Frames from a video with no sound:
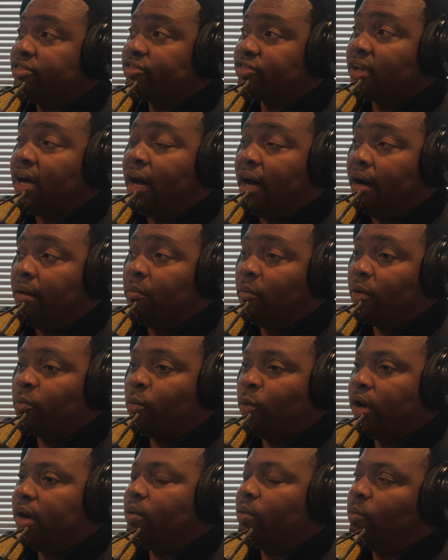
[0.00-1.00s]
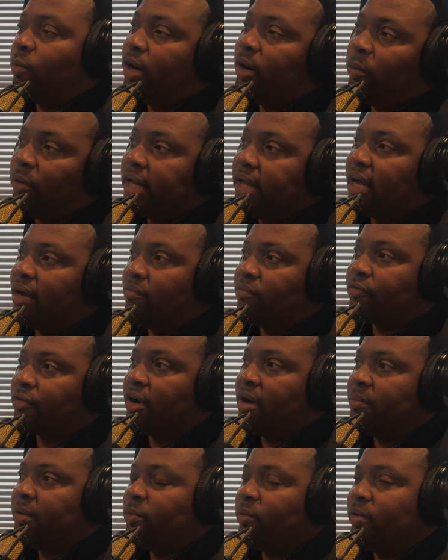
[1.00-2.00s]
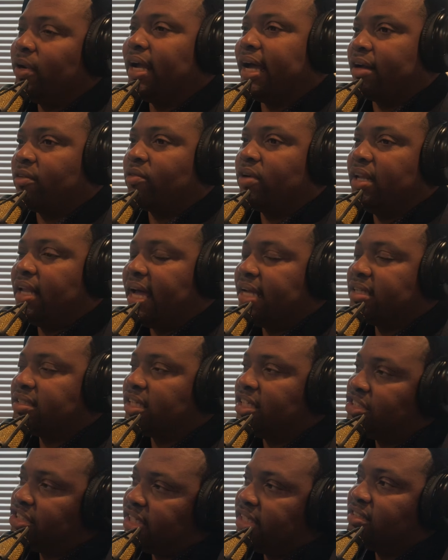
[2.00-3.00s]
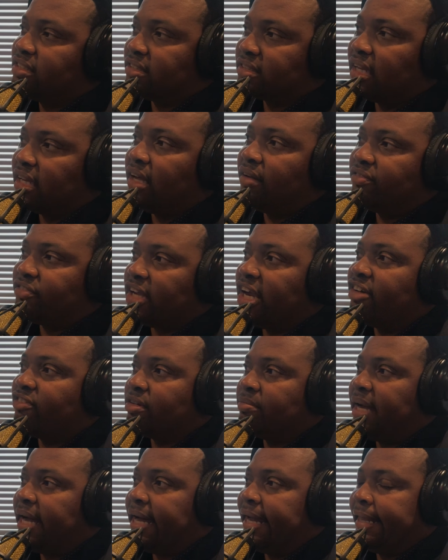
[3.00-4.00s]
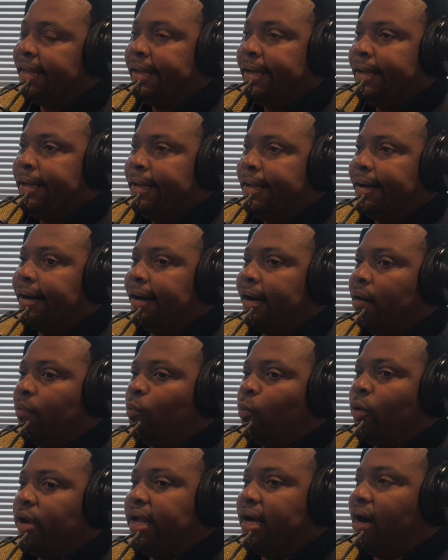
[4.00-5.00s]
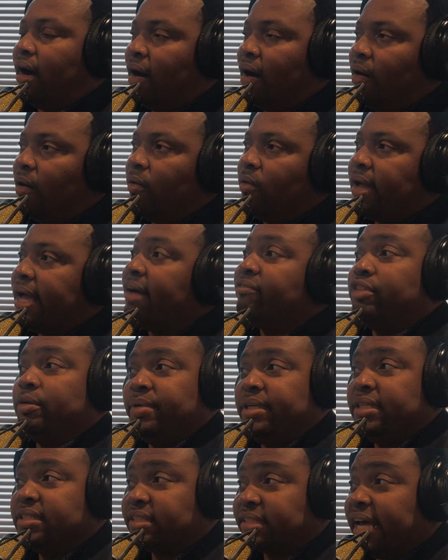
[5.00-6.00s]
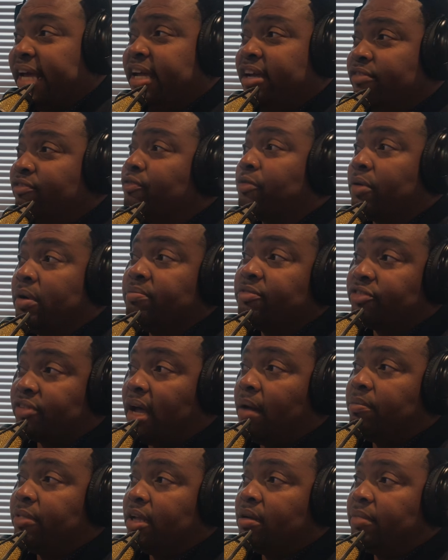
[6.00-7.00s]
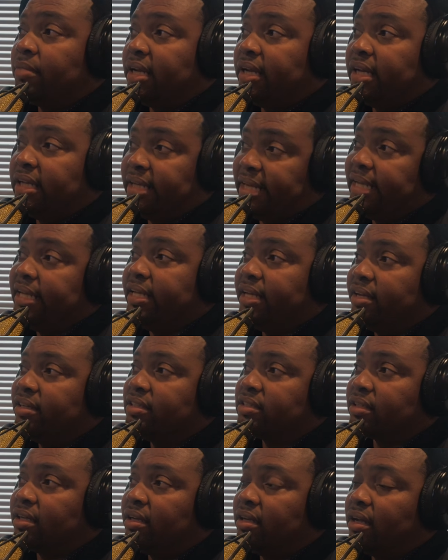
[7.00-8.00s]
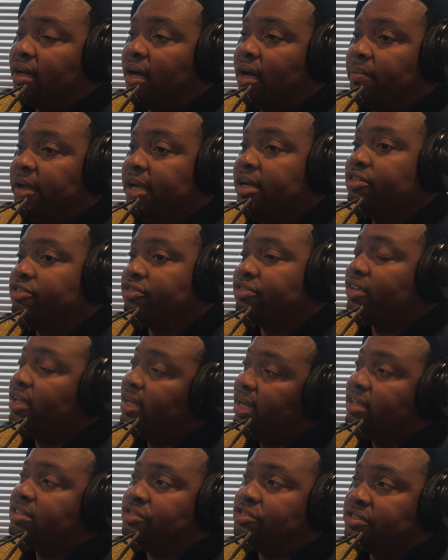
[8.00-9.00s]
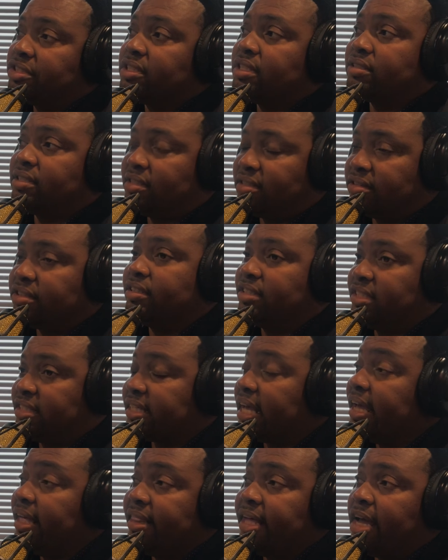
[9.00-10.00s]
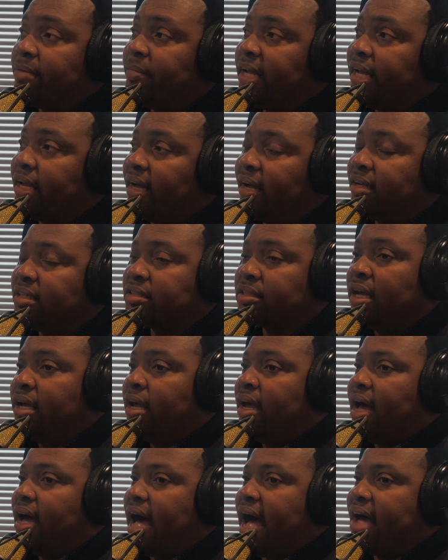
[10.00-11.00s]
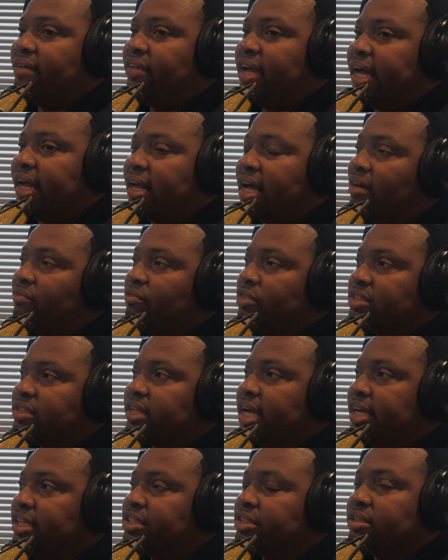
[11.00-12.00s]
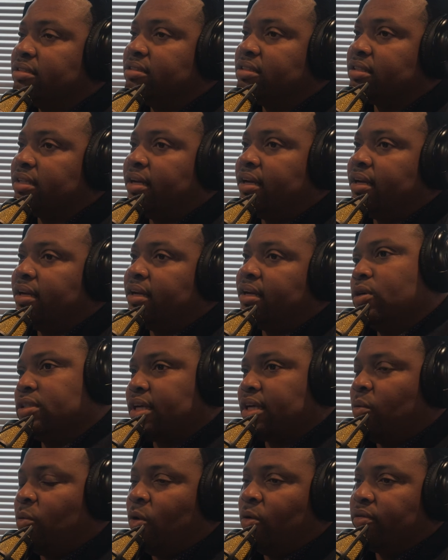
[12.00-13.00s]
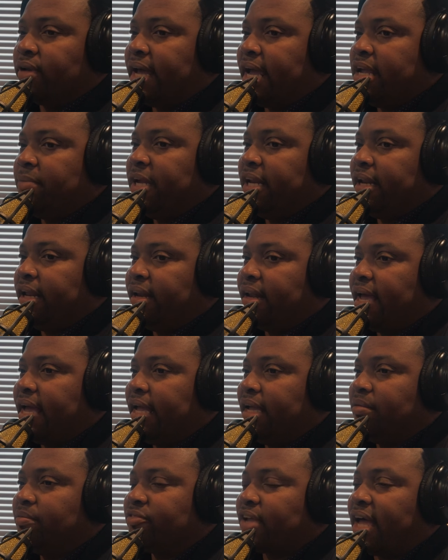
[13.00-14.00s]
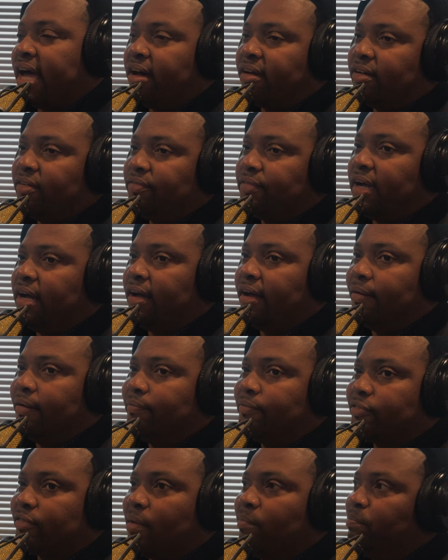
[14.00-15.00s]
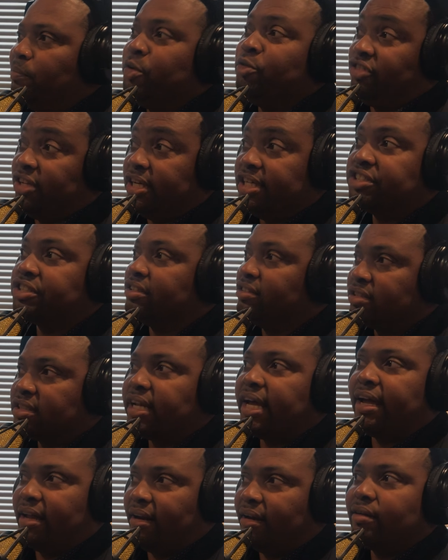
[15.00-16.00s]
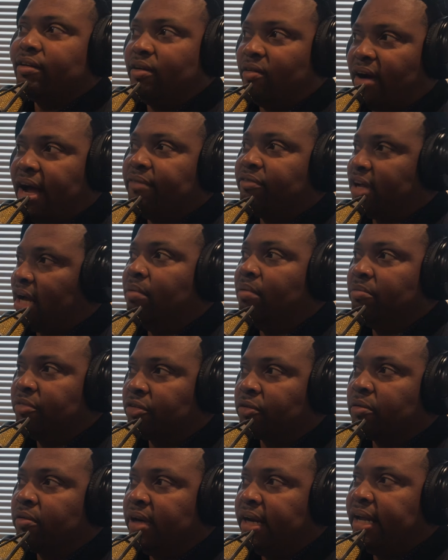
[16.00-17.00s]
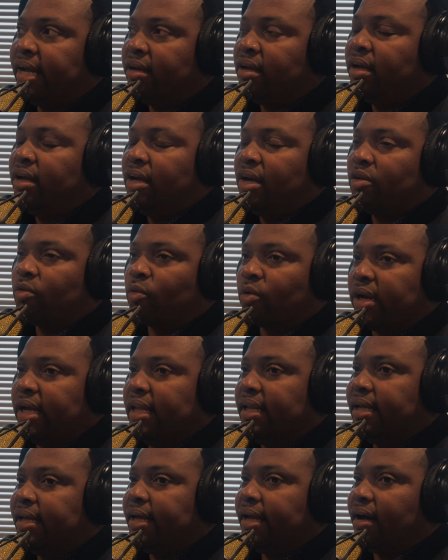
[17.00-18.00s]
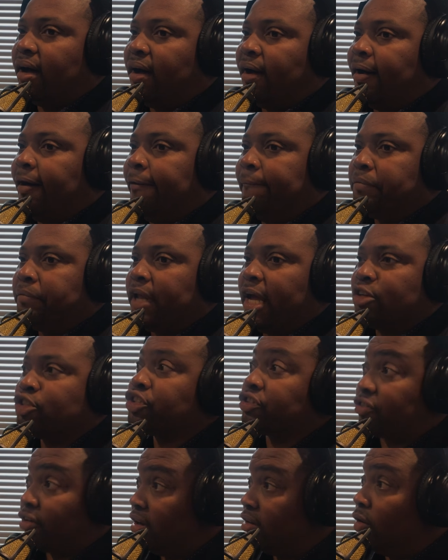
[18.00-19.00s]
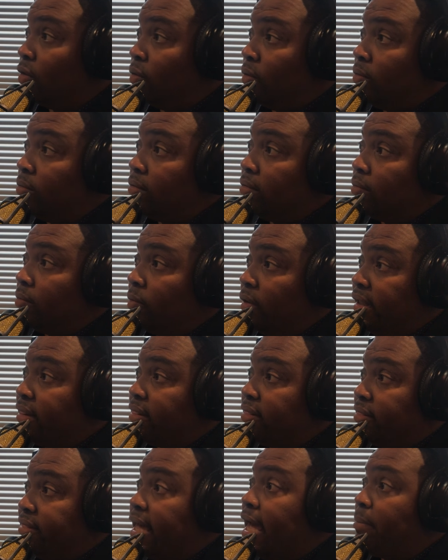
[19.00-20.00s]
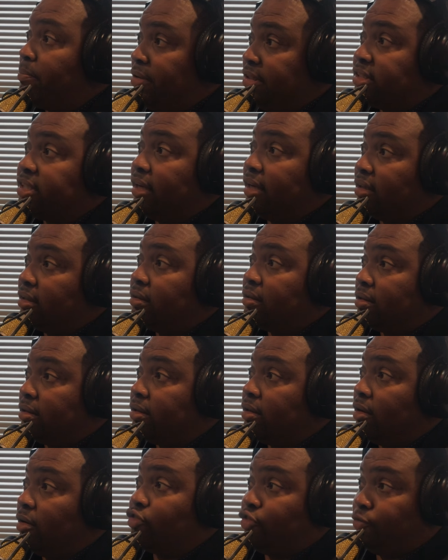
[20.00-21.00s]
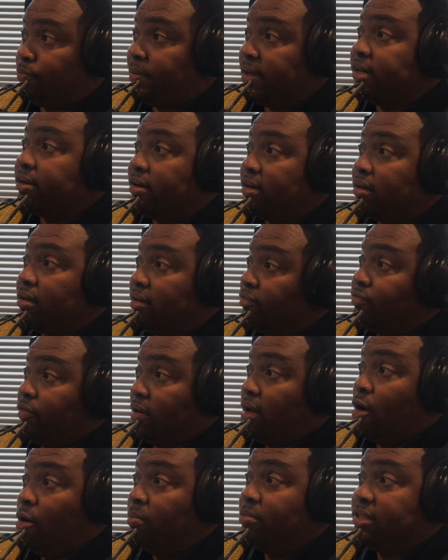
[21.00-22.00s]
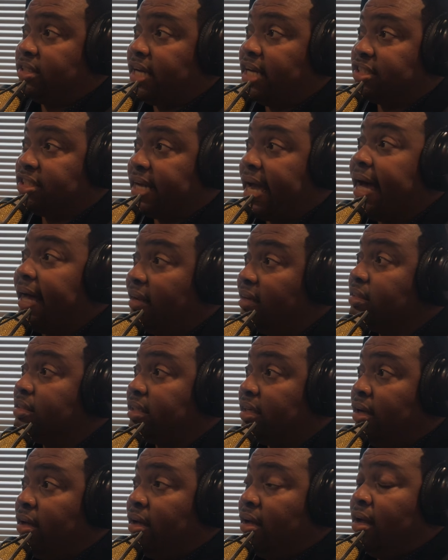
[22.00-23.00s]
Is where we come from, and we got to realize that Jesus loves everybody. We all have to be saved from something, but the key is, and interesting that you should say that, because I've had conversations, and of course I won't name any names, out of some musicians that have come through, and they really struggle with that particular spirit of homosexuality.